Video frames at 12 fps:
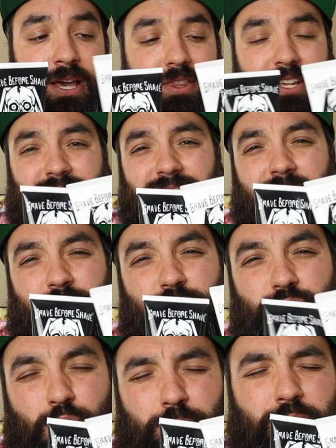This is a
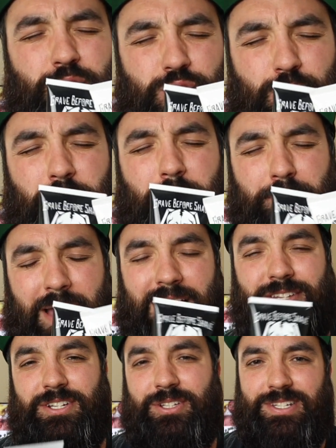super, super
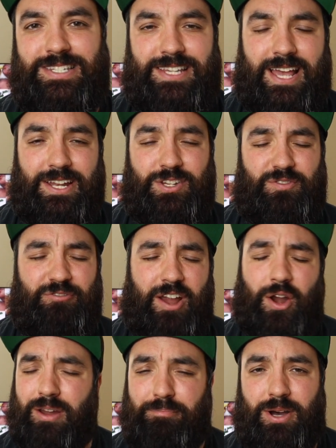masculine scent. It's
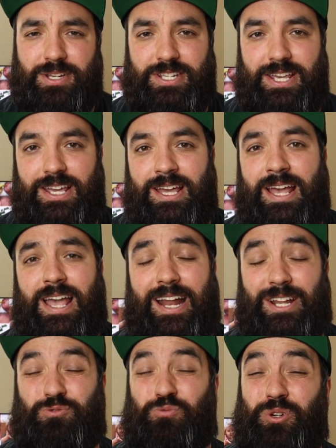very musky
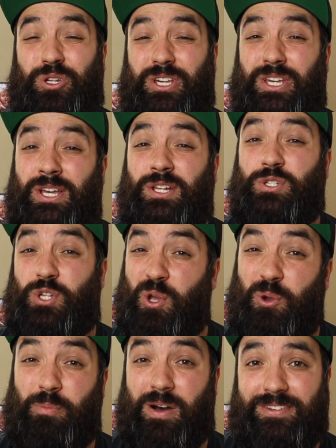and it's really
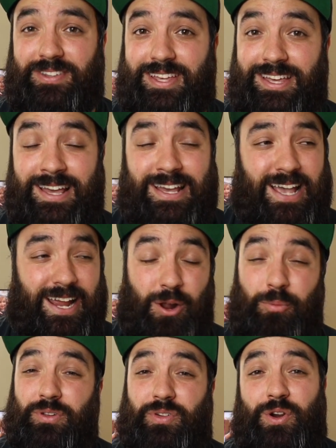too musky. It
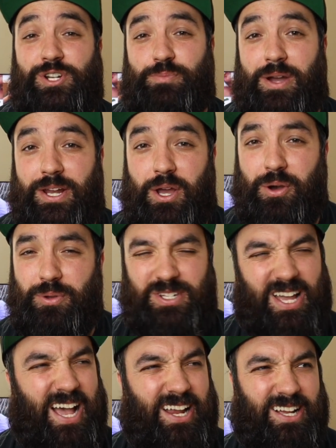almost hurts my nose.
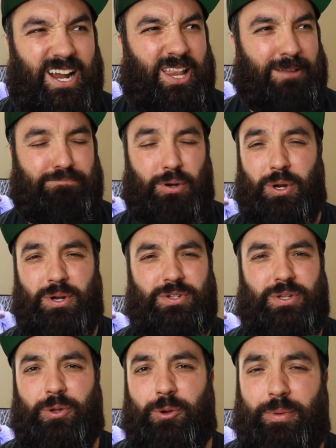It kind of like burns
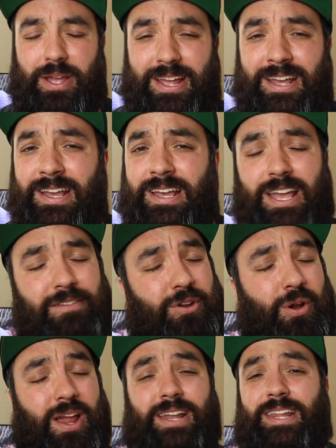a little bit. If
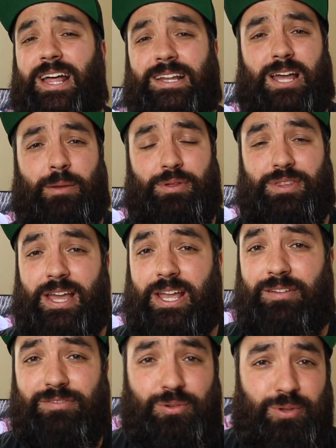you're into that type of
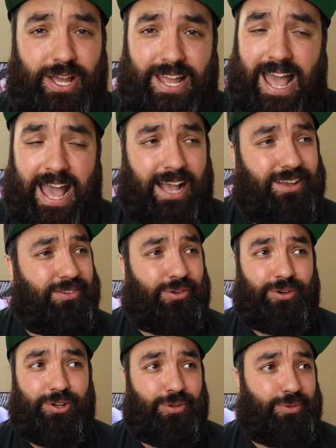thing, if you like Axe
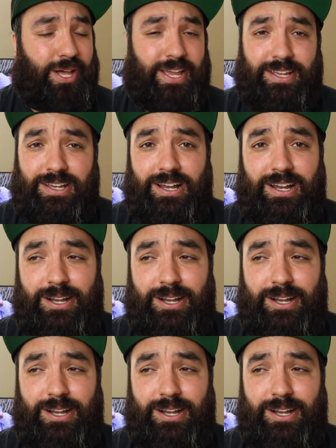or you like